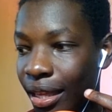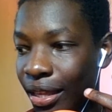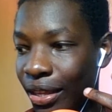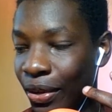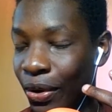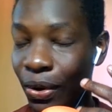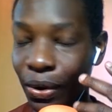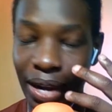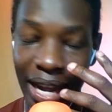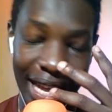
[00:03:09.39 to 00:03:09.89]
you
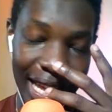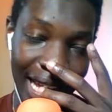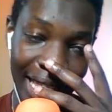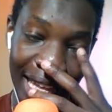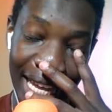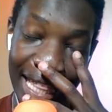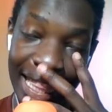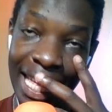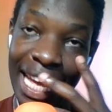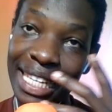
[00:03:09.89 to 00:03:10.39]
know,
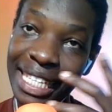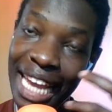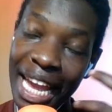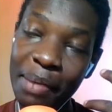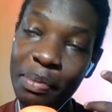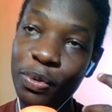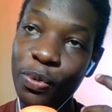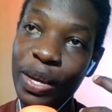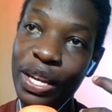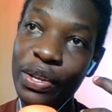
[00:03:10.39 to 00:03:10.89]
there are
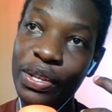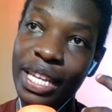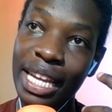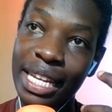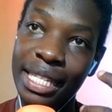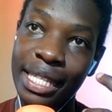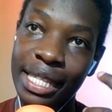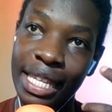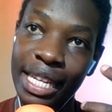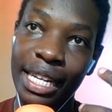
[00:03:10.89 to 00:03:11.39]
times when you
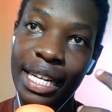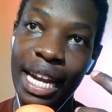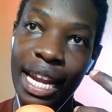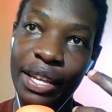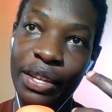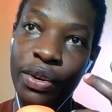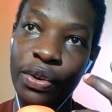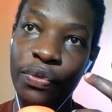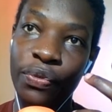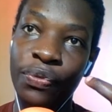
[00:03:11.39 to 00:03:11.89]
just think, like,
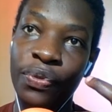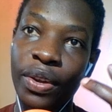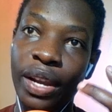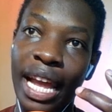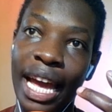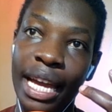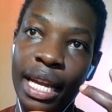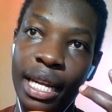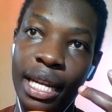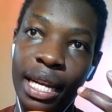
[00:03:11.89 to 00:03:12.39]
you know, feel
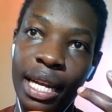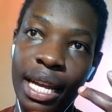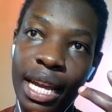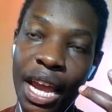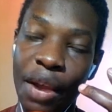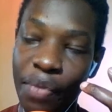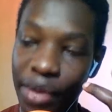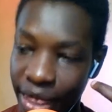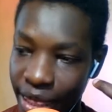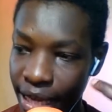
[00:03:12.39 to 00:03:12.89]
like
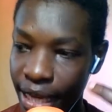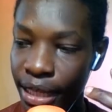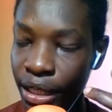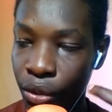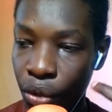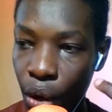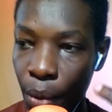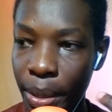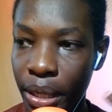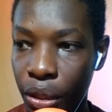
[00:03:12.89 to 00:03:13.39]
everything is
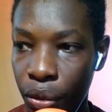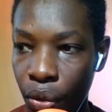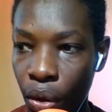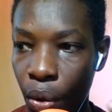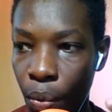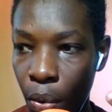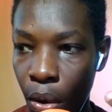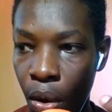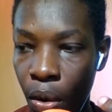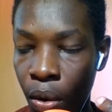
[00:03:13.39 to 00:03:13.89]
going so
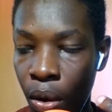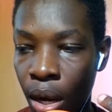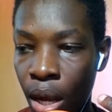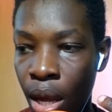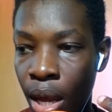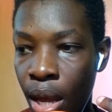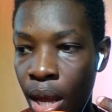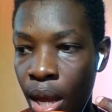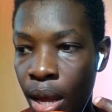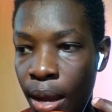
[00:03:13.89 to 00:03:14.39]
wrong
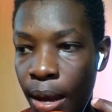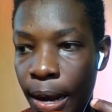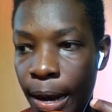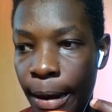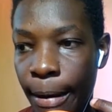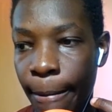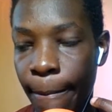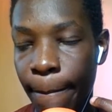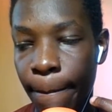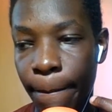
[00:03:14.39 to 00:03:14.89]

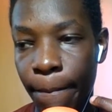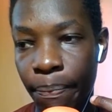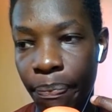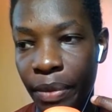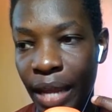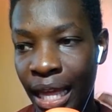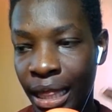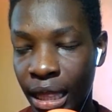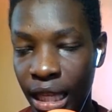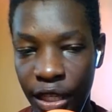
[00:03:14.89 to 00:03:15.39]

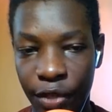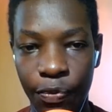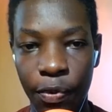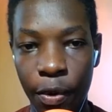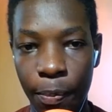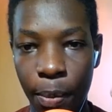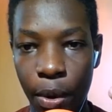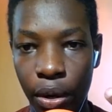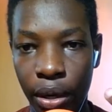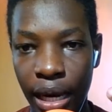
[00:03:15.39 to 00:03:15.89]
at this
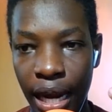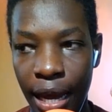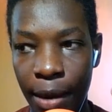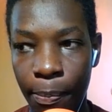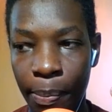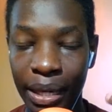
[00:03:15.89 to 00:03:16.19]
football club.